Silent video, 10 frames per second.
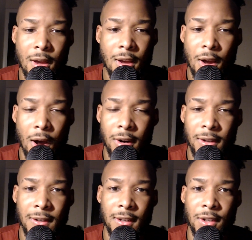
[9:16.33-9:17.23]

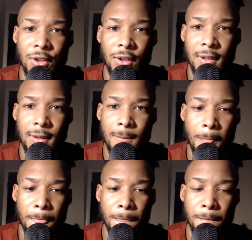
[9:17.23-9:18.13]
honestly, just
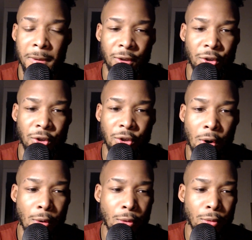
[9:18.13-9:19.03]
being
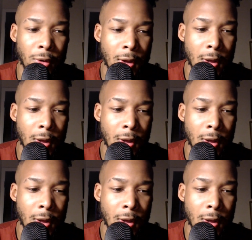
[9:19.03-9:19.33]
so